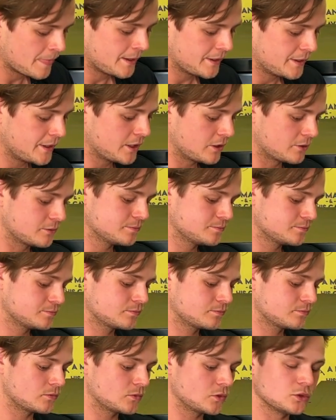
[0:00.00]
Now,
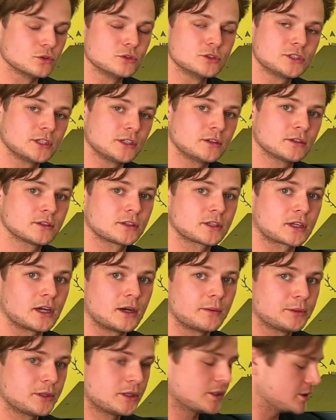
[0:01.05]
using the
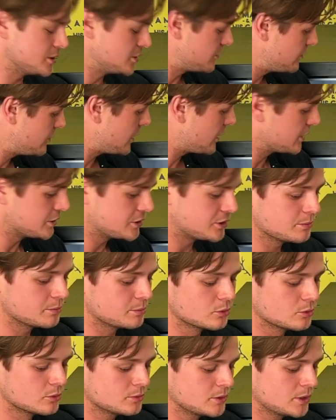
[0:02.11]
coupler is very
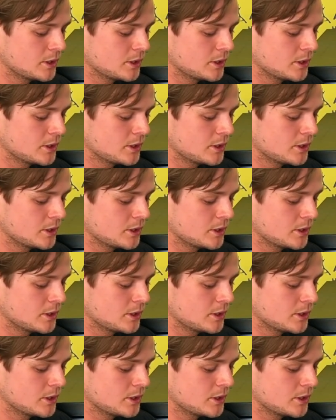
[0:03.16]
simple.